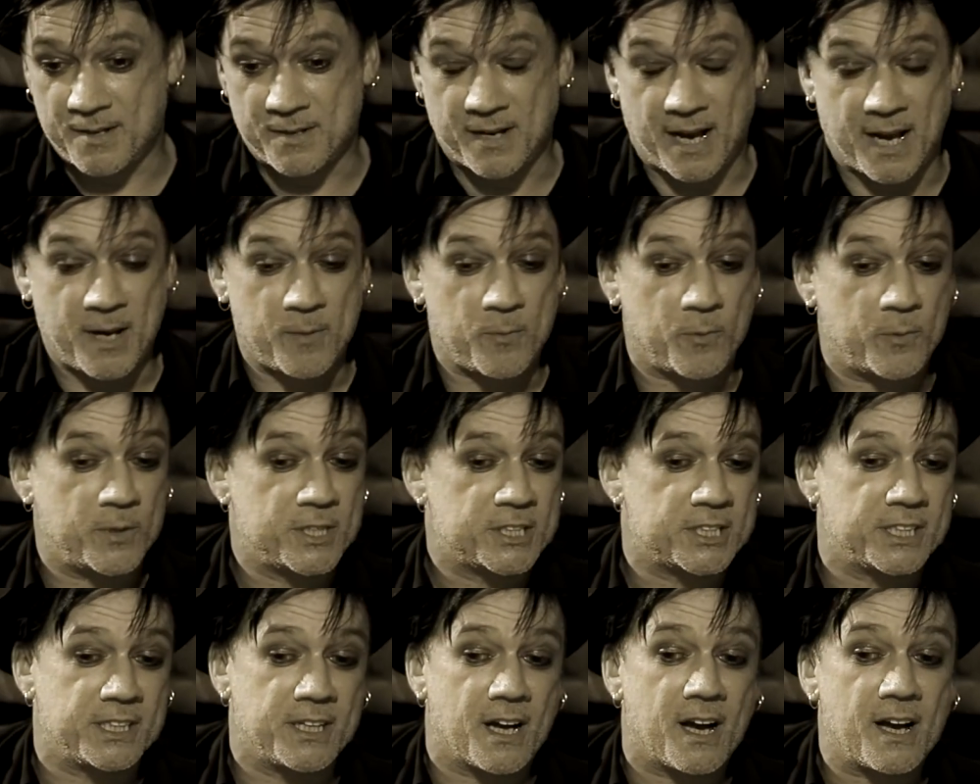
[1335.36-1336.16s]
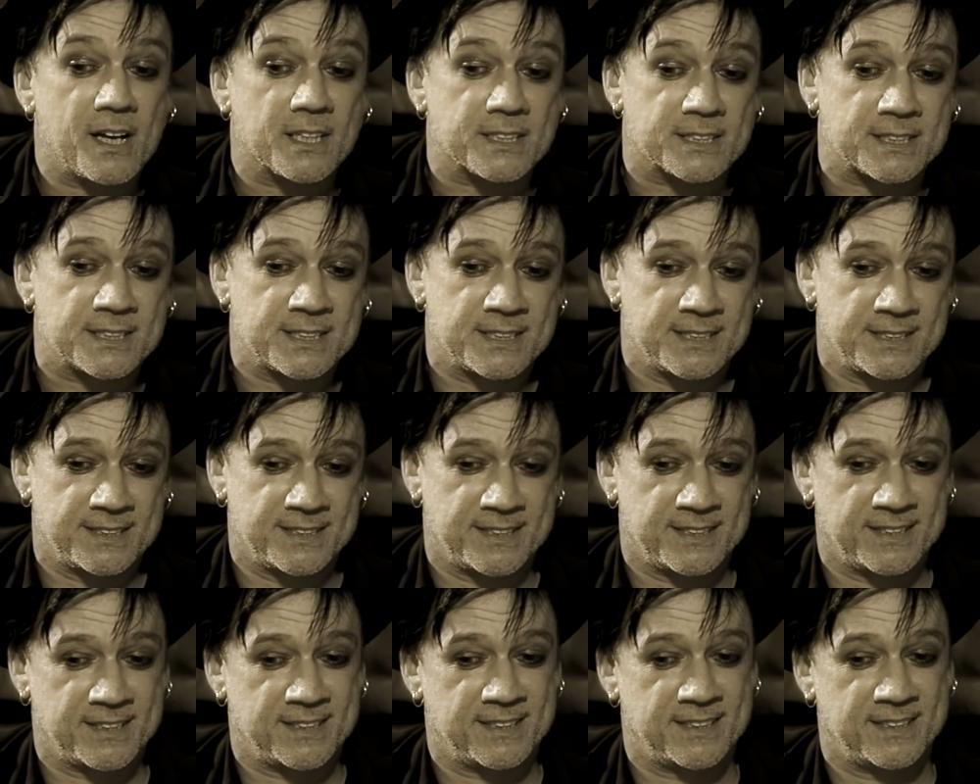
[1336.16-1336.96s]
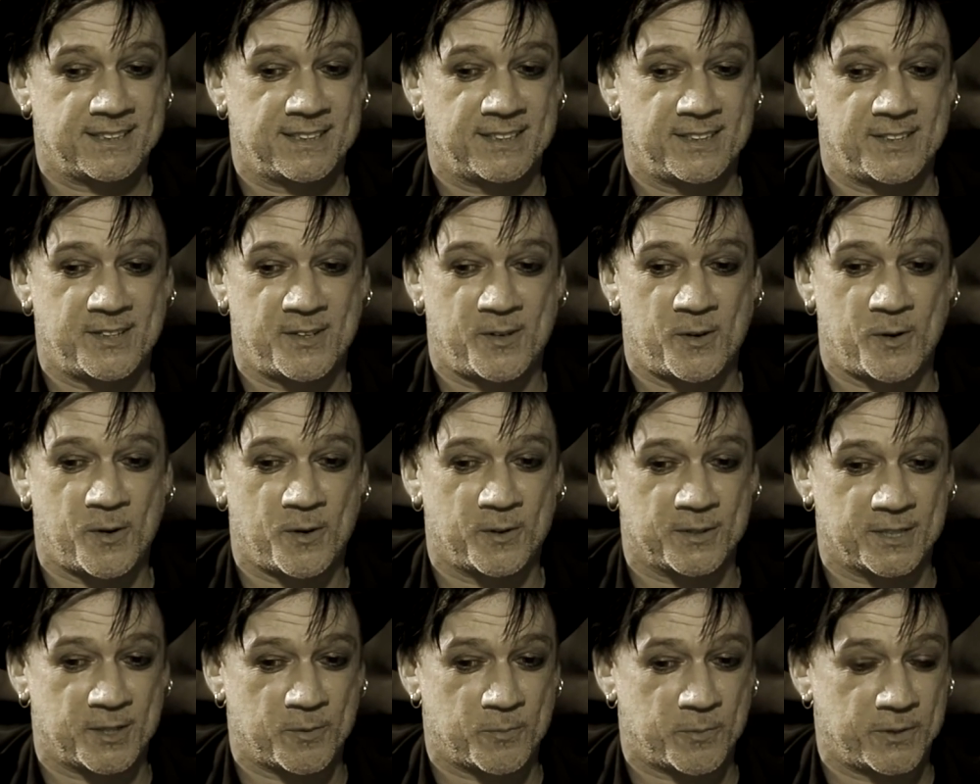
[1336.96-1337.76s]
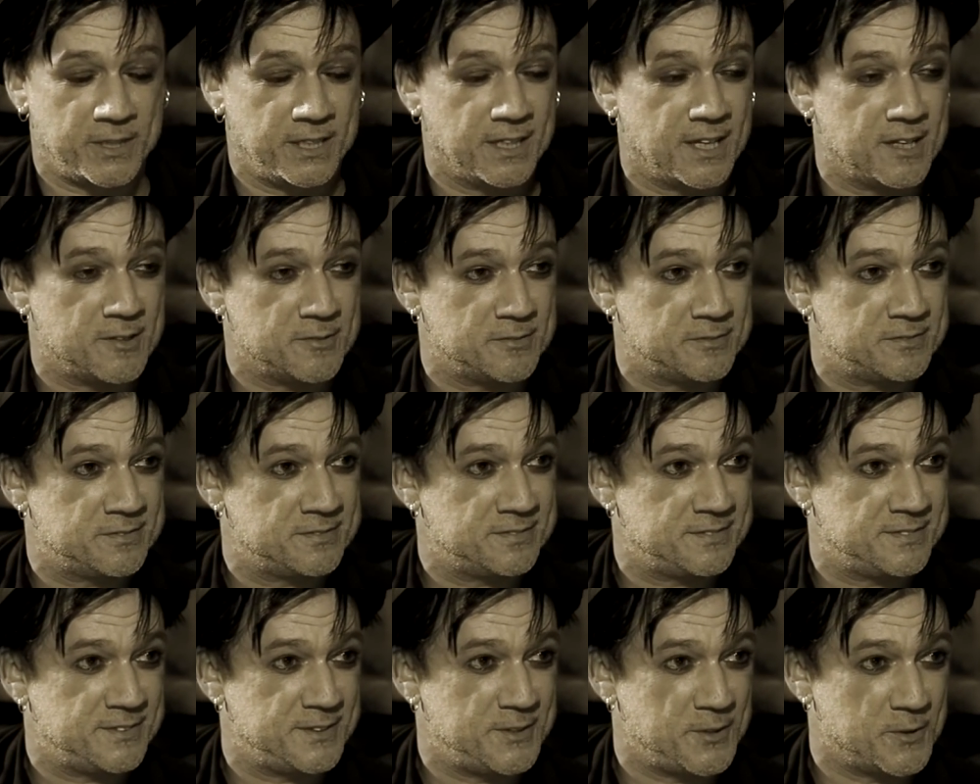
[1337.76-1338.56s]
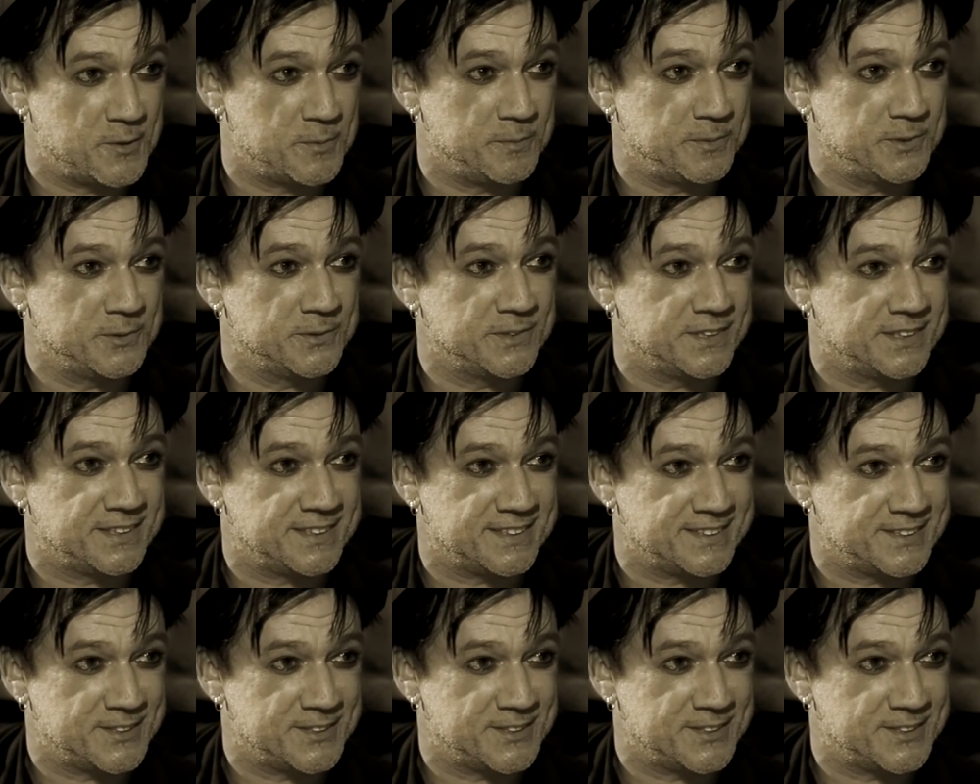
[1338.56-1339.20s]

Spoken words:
I'm wishing us all that we love your music